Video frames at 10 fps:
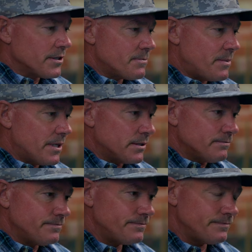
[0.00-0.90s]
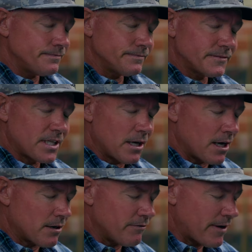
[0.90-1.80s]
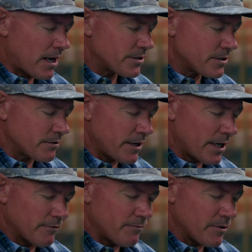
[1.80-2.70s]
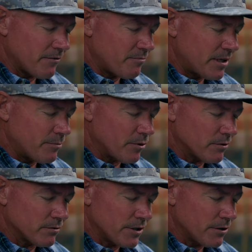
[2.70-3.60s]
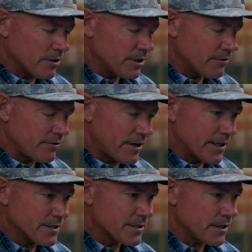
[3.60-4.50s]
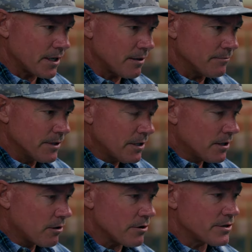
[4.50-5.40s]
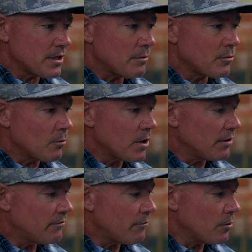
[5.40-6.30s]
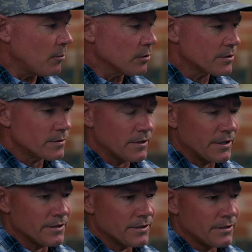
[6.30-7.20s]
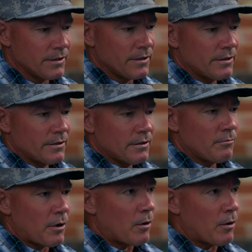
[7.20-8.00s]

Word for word: There's been, God, a vast array of, of people. You know, good friends. Um, of course, number one and foremost is my